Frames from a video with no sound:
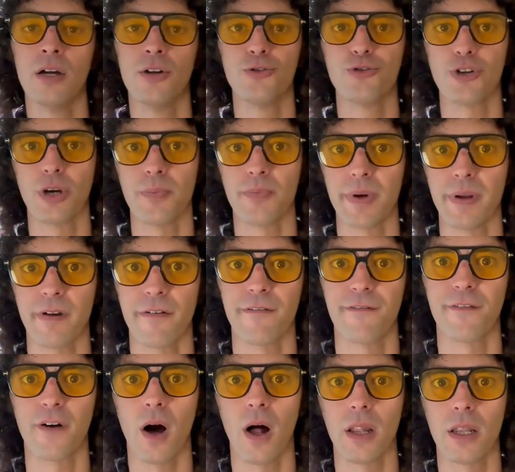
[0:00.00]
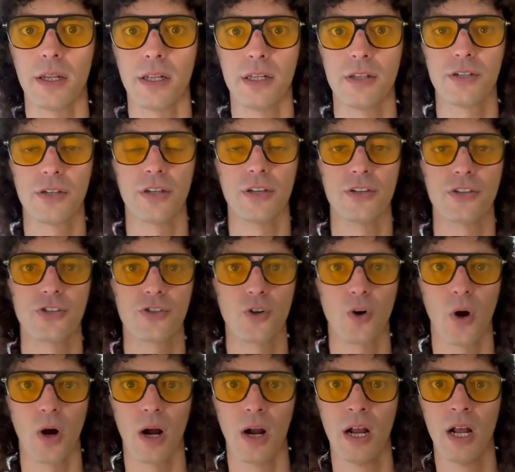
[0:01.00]
tripping and falling into the
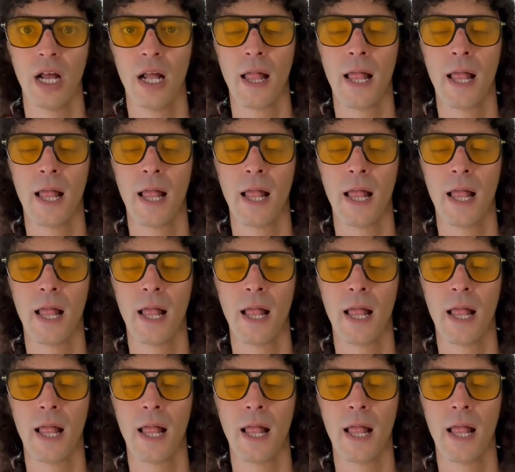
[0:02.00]
store.